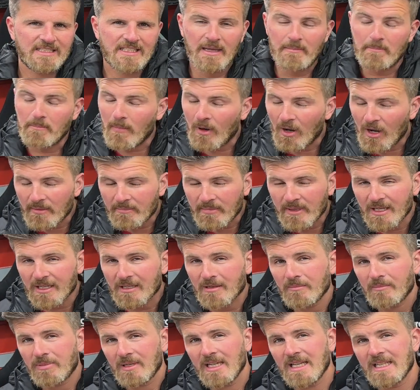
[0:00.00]
It might be a
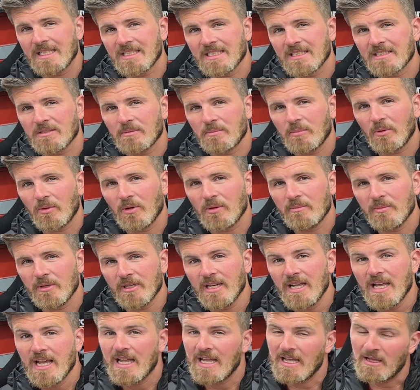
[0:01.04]
complete disappointment,
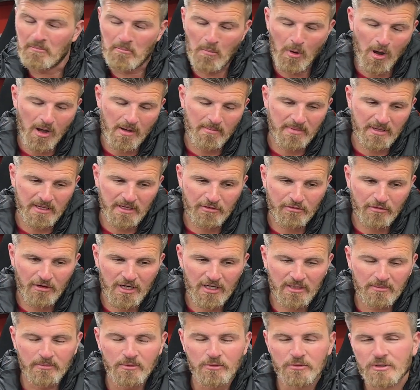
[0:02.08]
it might be
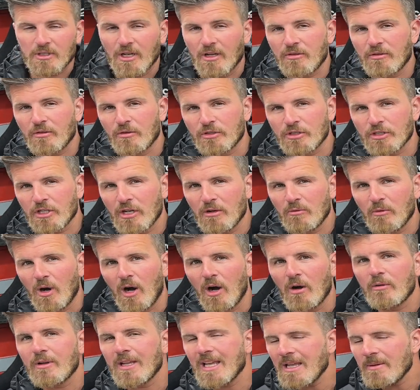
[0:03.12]
incredible. So I thought, you know what,
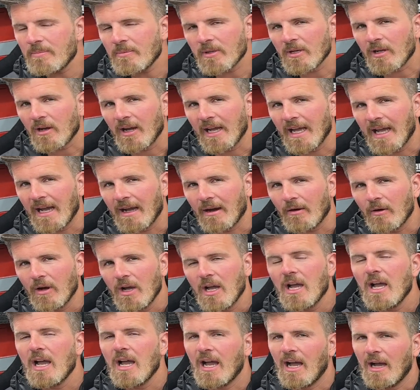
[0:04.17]
I'll keep an eye out
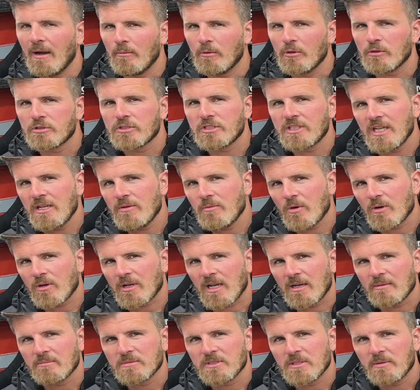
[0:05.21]
and we'll see what
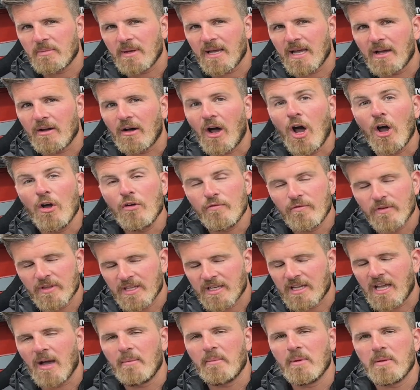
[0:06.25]
comes about over the
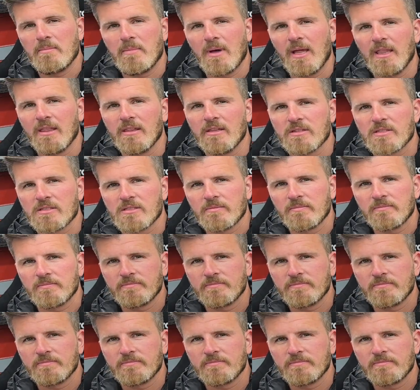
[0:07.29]
coming months.